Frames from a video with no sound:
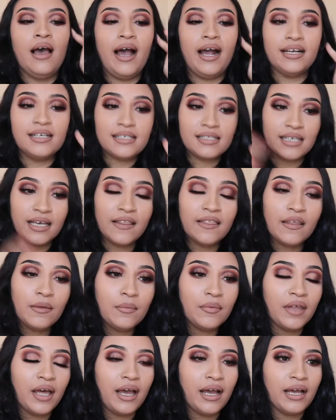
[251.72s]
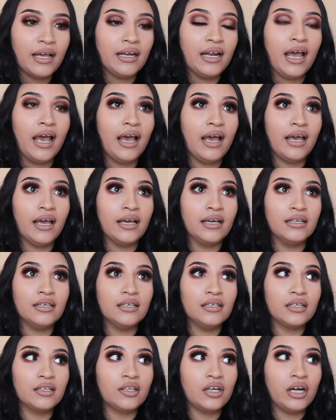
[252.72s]
I send them that
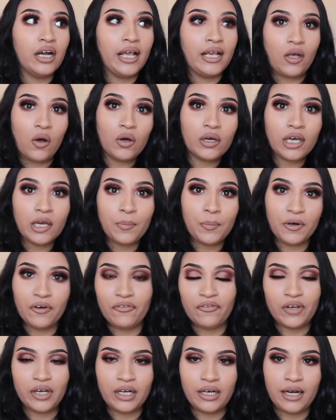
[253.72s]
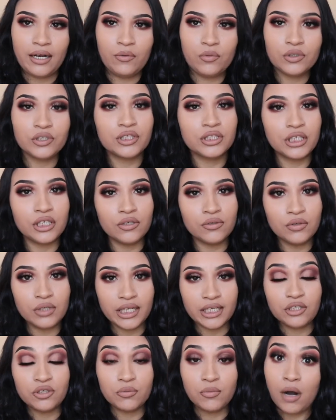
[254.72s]
and they're like, okay, perfect. Like, we'll see you
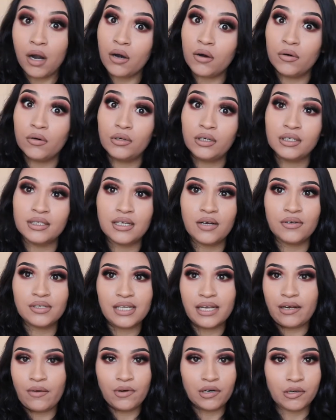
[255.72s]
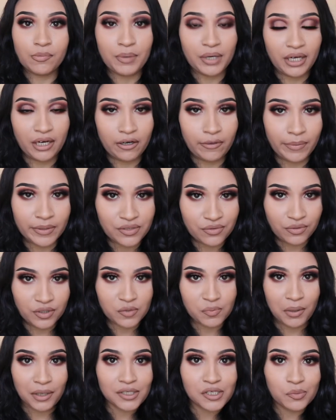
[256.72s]
like tomorrow. Cause I was like, I want to pick it up as soon
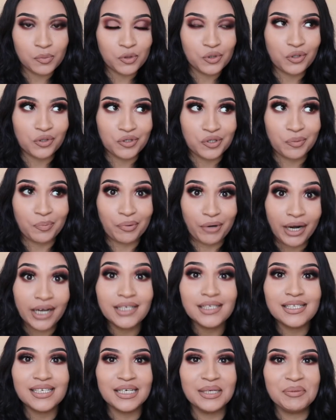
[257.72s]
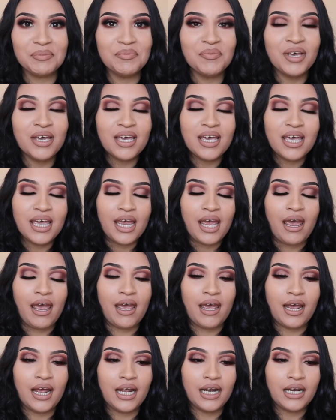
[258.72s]
as possible to surprise him.
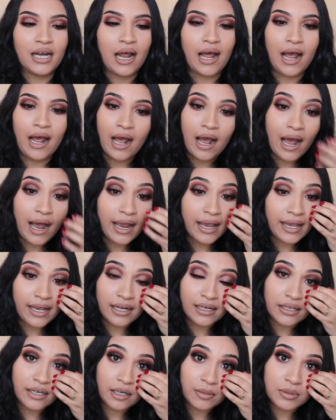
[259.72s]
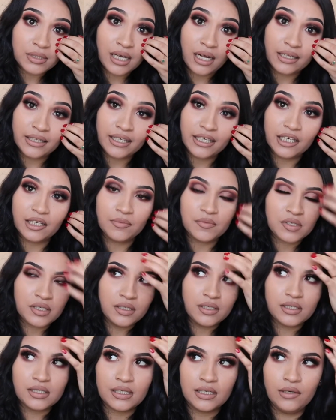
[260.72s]
And I ended up telling him,
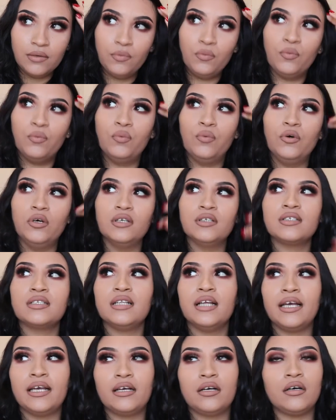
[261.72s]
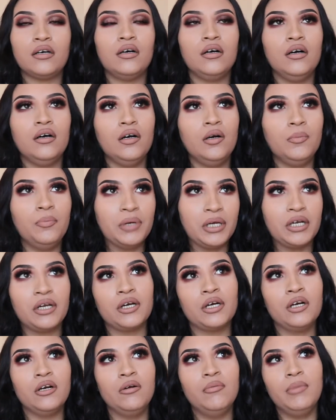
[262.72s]
since it was like a
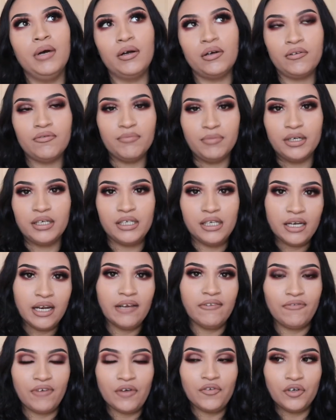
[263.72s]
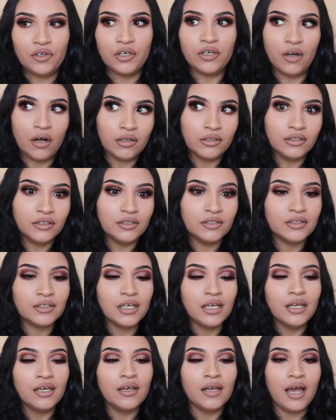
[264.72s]
bigger amount of money, like
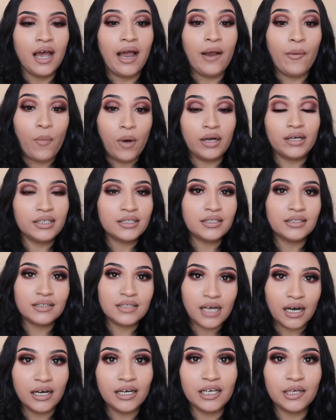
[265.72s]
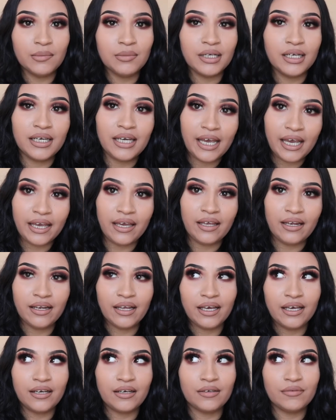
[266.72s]
$500, I wanted to tell him like, hey,
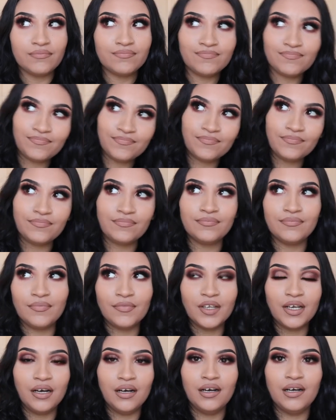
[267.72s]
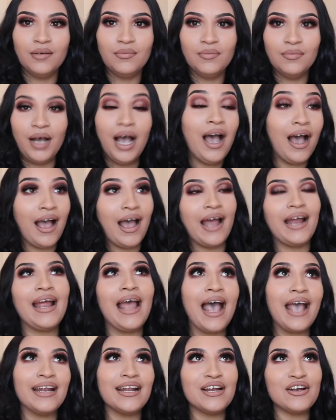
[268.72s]
like,
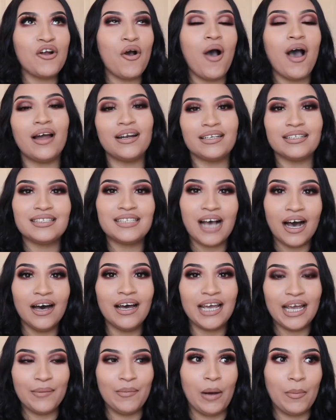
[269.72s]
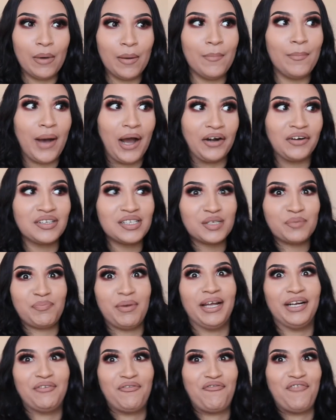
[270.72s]
I didn't know how to tell him I'm about to
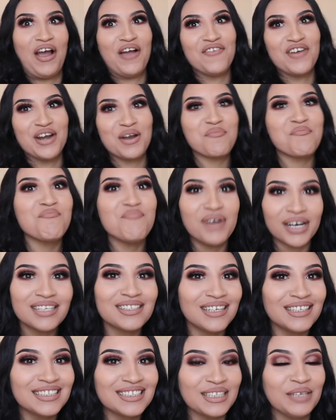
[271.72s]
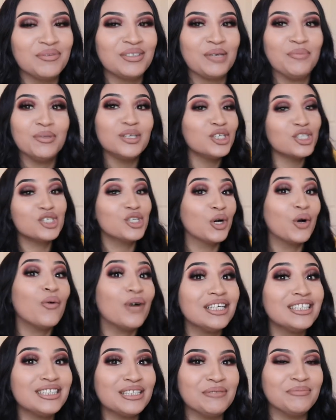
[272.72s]
spend $500 on something, but just don't
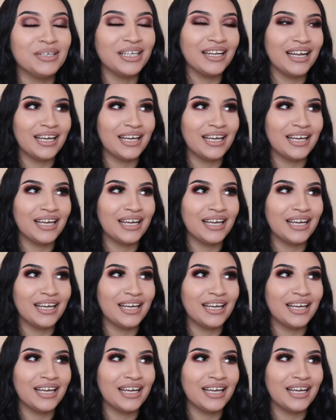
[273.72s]
question me.